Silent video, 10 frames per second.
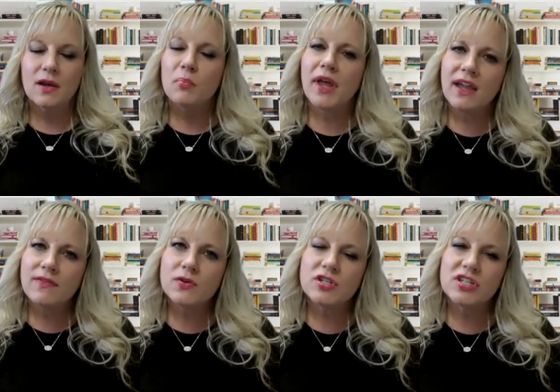
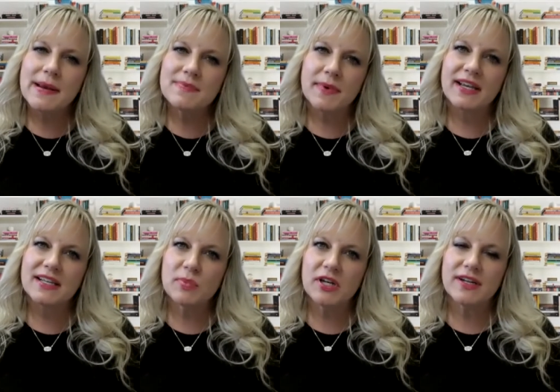Behavior is shaped by
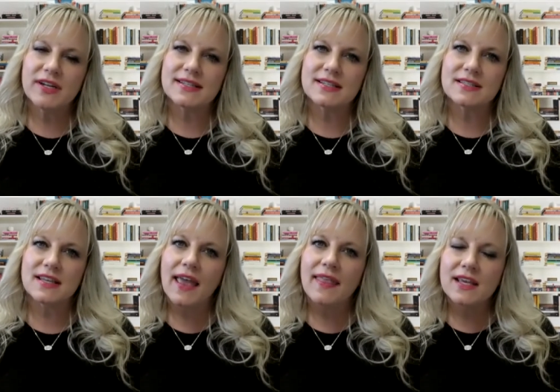experiences
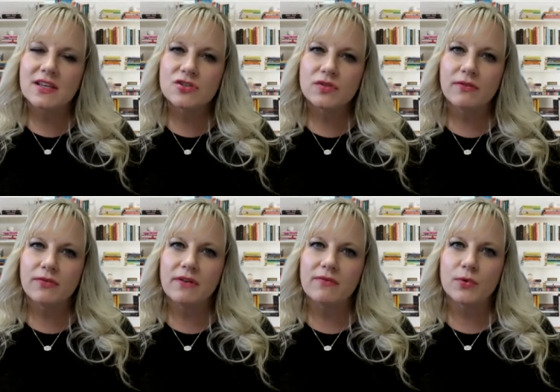and the history of
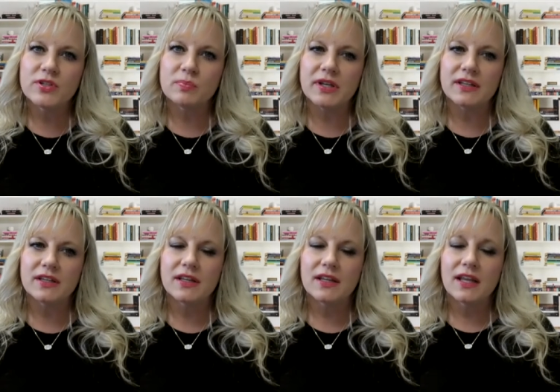reinforcement.
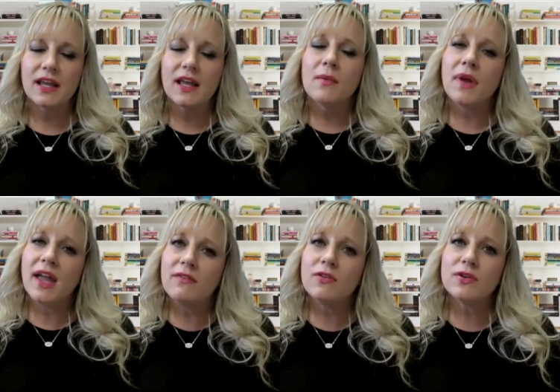
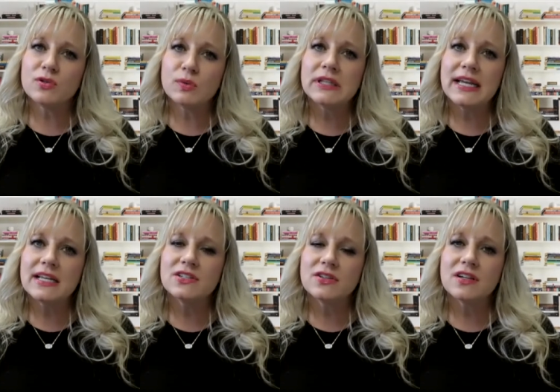Behavior is
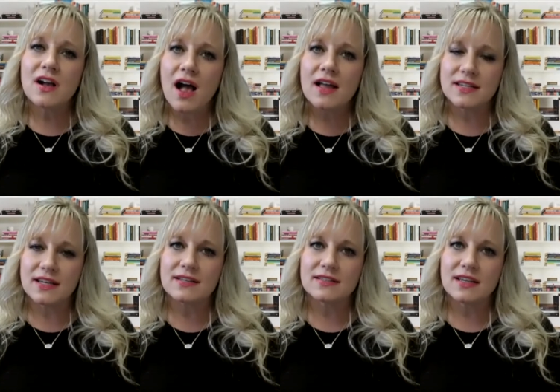related to the
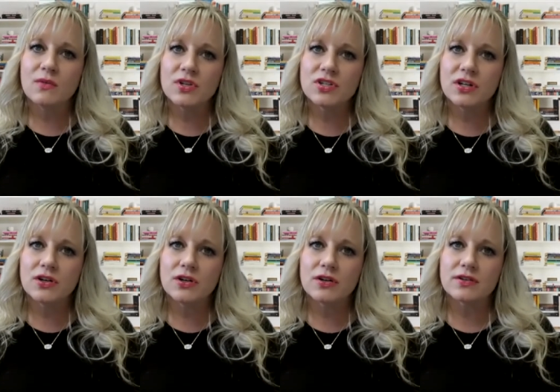context in which it
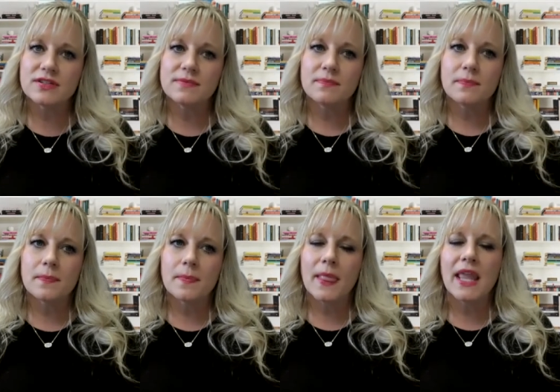occurs.
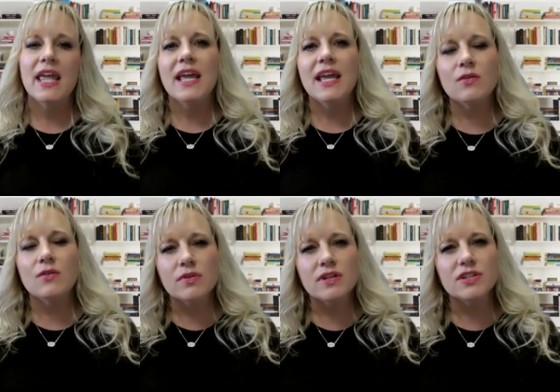In
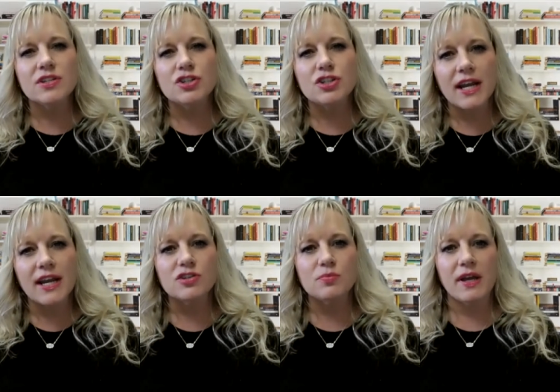order to
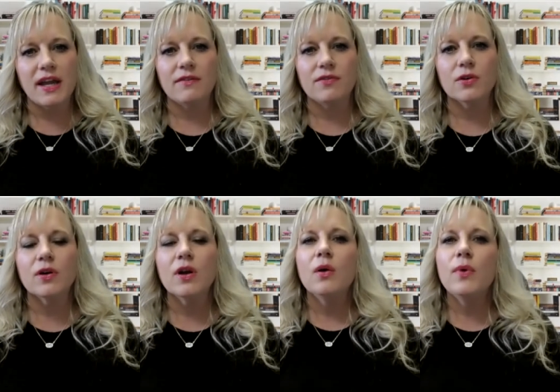change behavior,
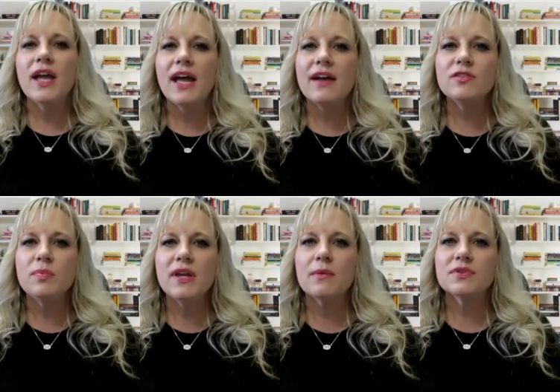we have to
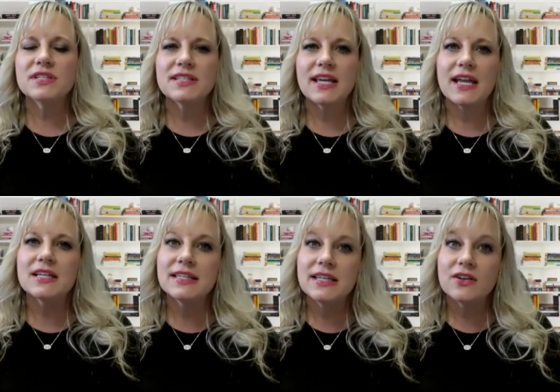be able to take
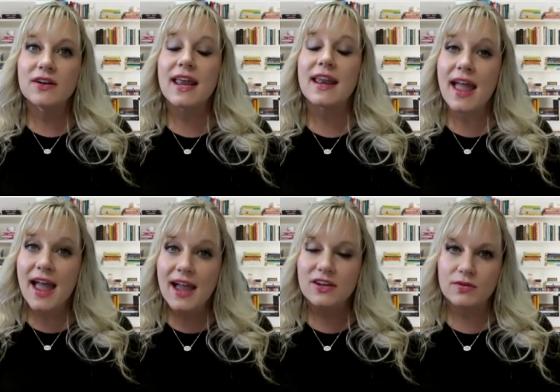clear and
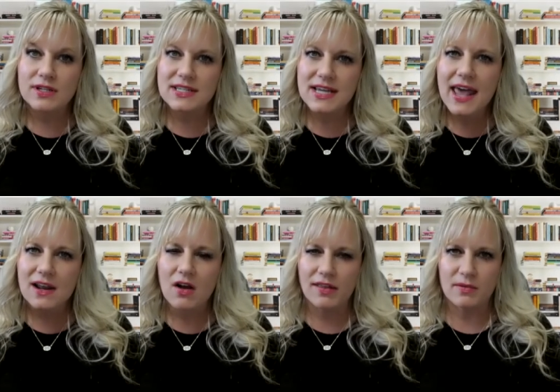accurate data
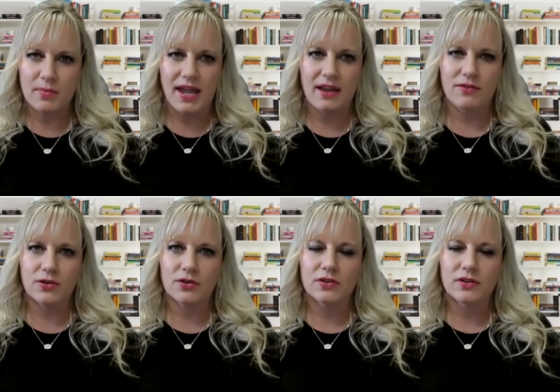on the behavior.